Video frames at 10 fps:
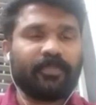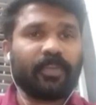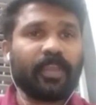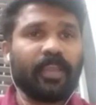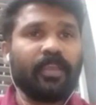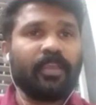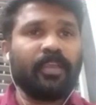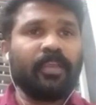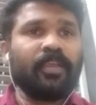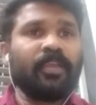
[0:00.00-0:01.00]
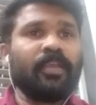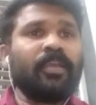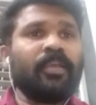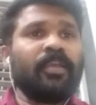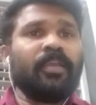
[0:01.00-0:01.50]
Okay.
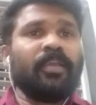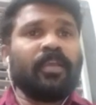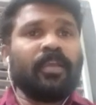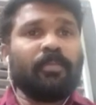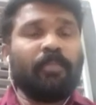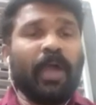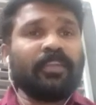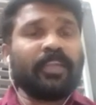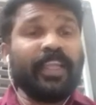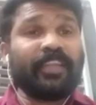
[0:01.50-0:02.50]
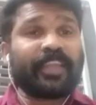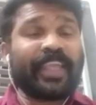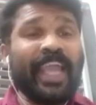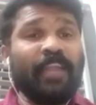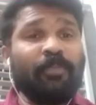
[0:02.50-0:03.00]
But it
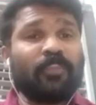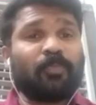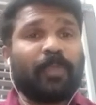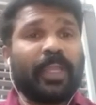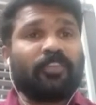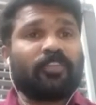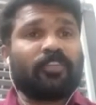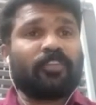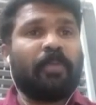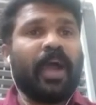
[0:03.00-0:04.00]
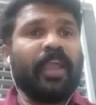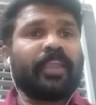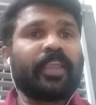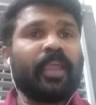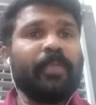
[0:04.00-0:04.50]
can be split by
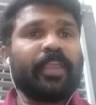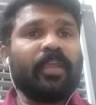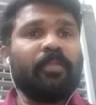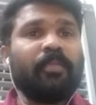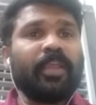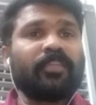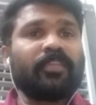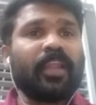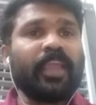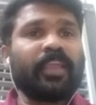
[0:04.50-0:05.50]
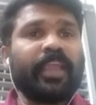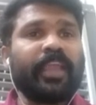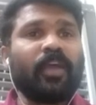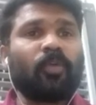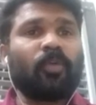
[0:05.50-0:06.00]
chemical means like
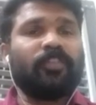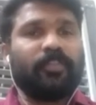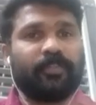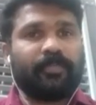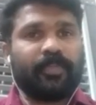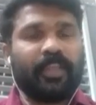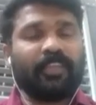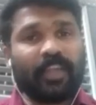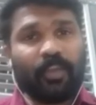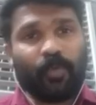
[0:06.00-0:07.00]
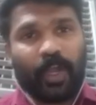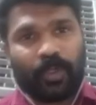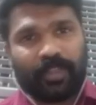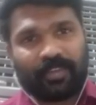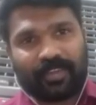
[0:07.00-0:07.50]
electrolysis. Yesterday we
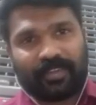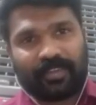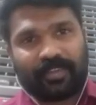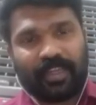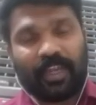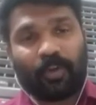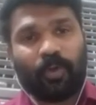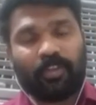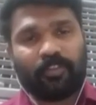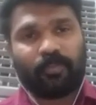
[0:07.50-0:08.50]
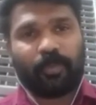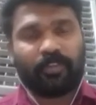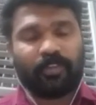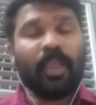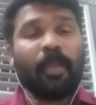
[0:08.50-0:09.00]
have discussed electrolysis
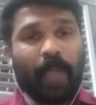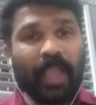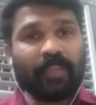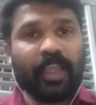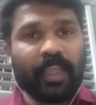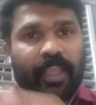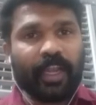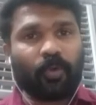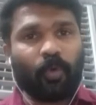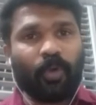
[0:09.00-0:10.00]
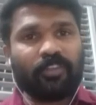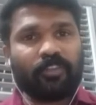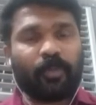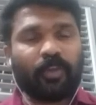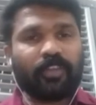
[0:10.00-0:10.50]
process. By the
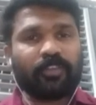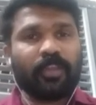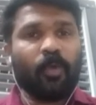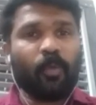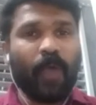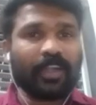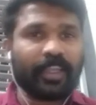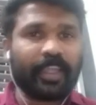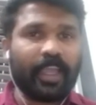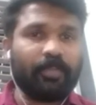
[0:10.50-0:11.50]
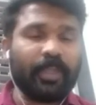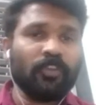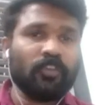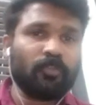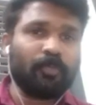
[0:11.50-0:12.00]
electrolysis process, water can
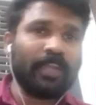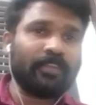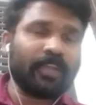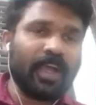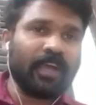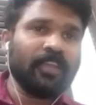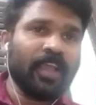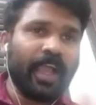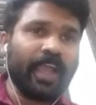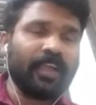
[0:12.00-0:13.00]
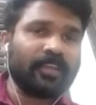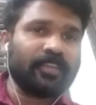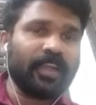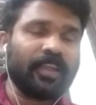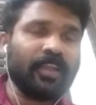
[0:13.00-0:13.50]
be split as
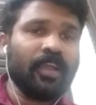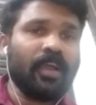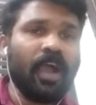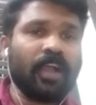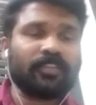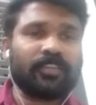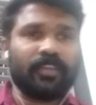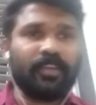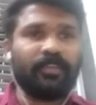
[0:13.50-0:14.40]
hydrogen and oxygen.